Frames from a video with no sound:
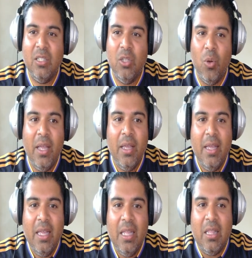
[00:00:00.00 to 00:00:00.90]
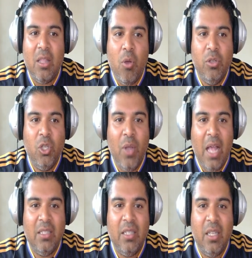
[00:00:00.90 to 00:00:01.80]
So those 2
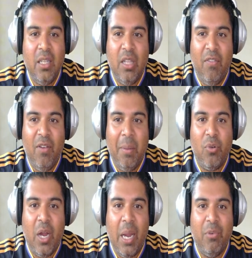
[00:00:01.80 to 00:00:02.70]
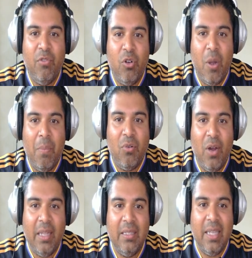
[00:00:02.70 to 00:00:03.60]
assets are definitely primed for a
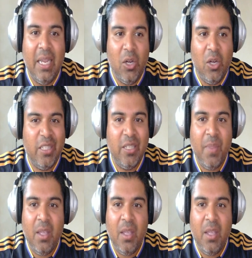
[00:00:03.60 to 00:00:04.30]
price increase.